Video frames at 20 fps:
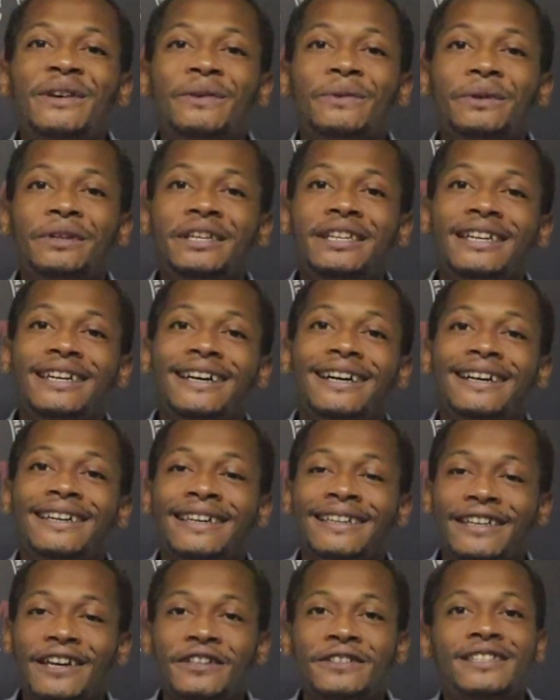
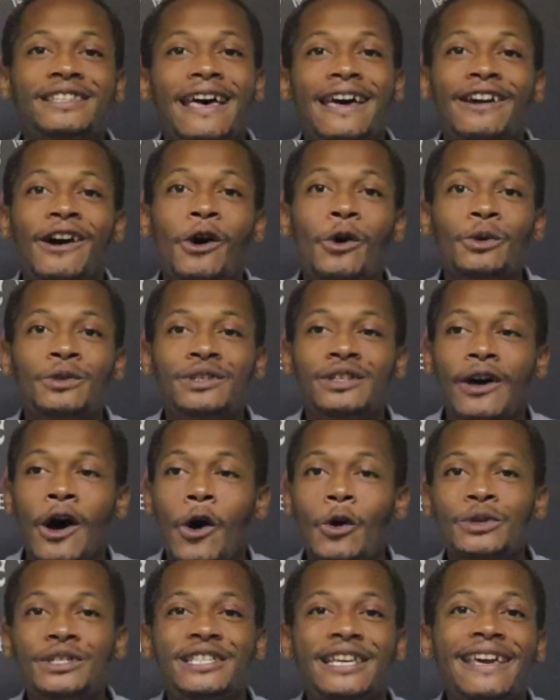It goes to that old
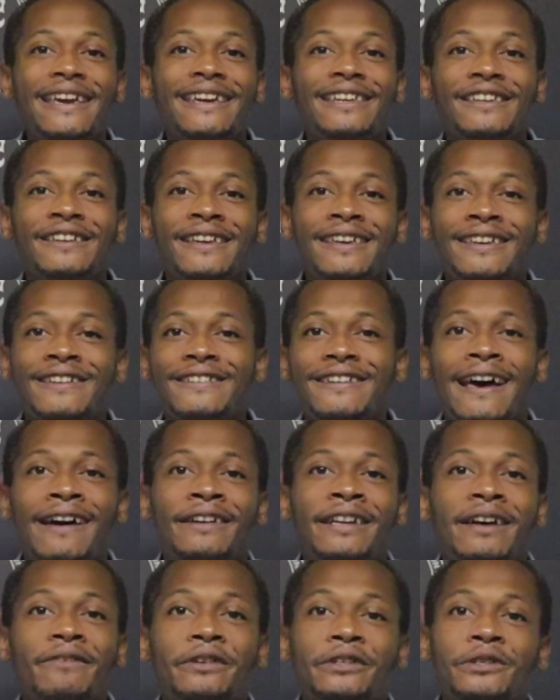saying, you're
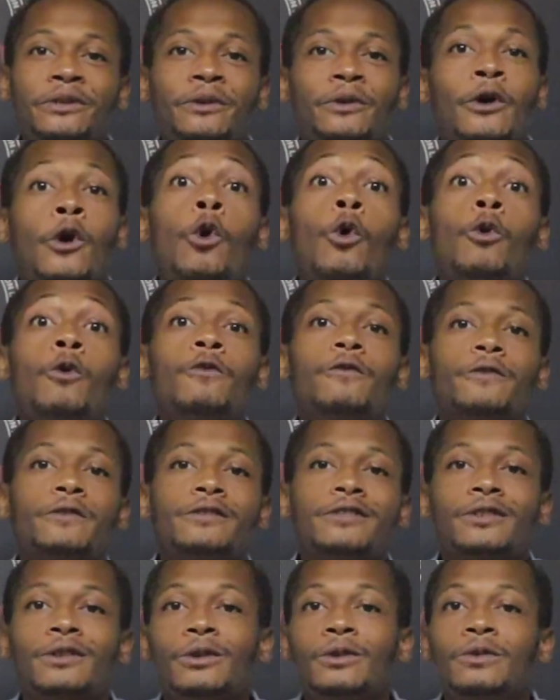never too cool for
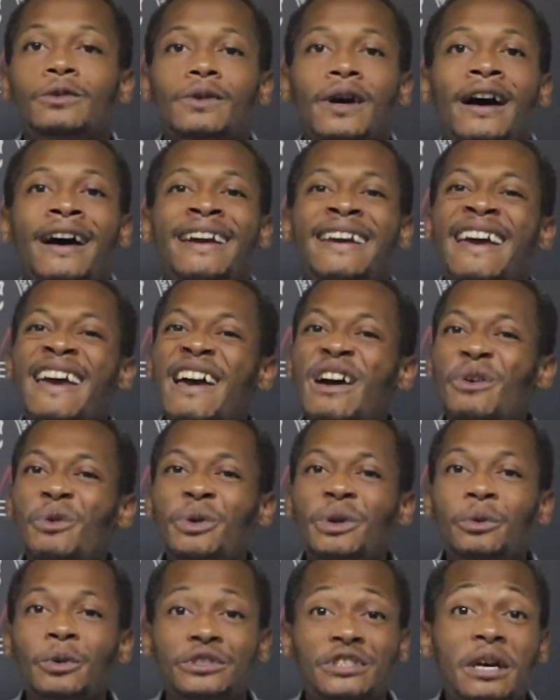school, right?
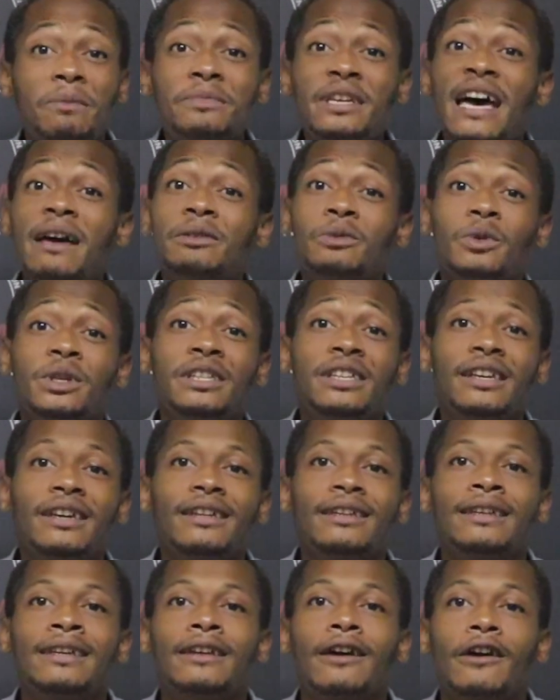Sometimes we
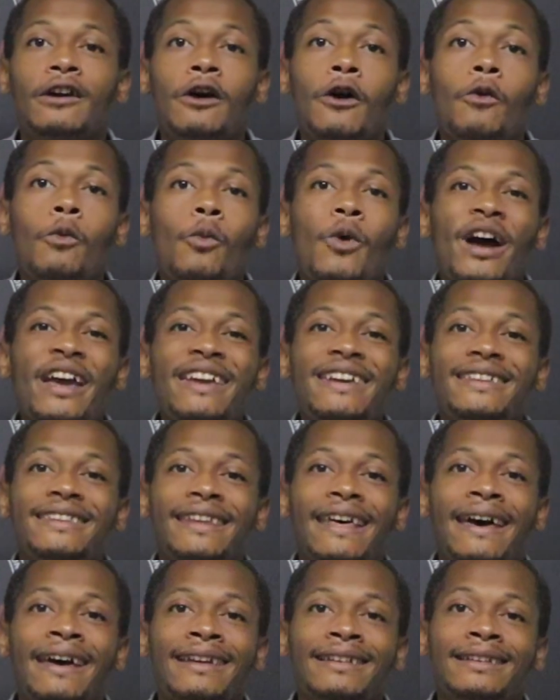get in our own way in
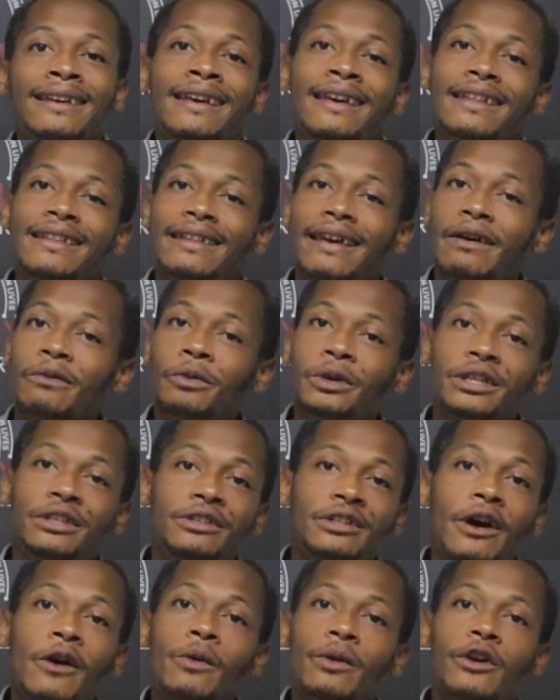that we
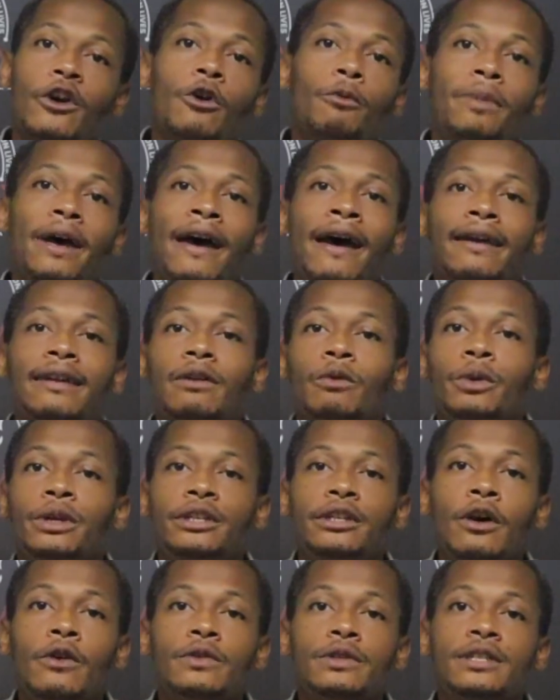don't go back and we
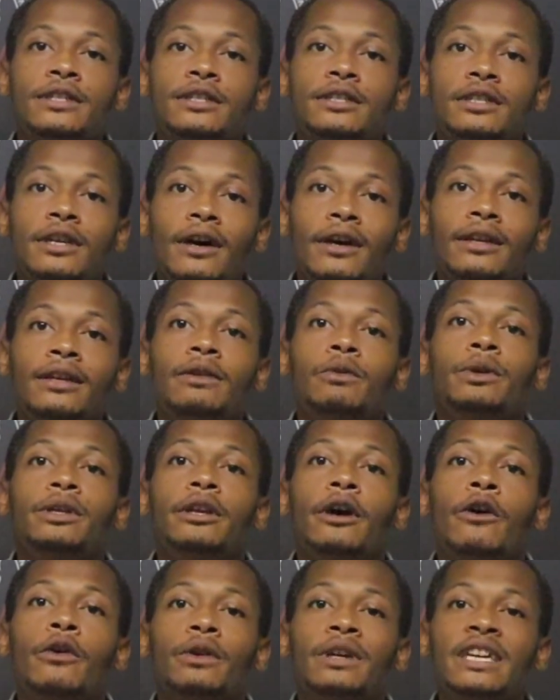don't study, we
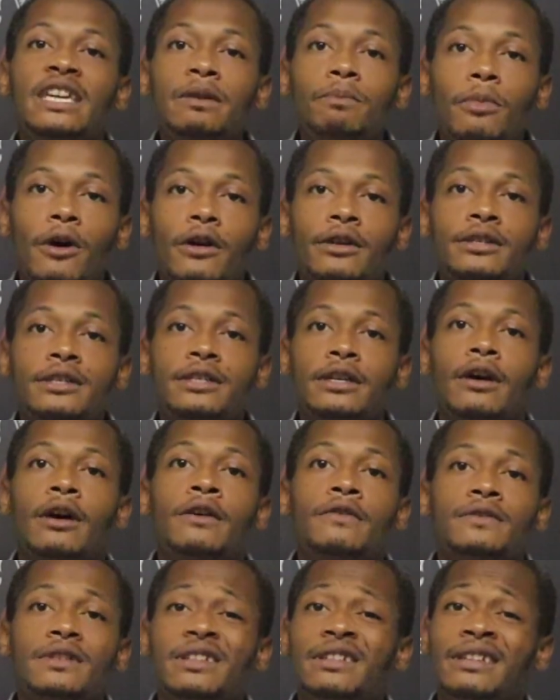don't keep
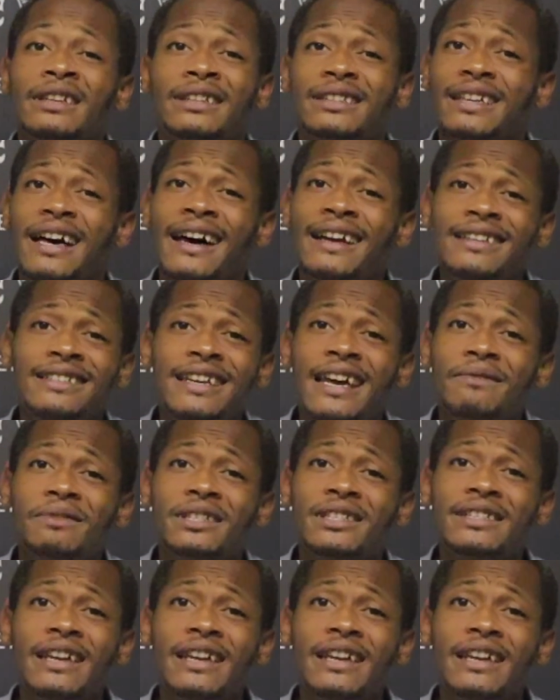ourselves, and a lot of times it's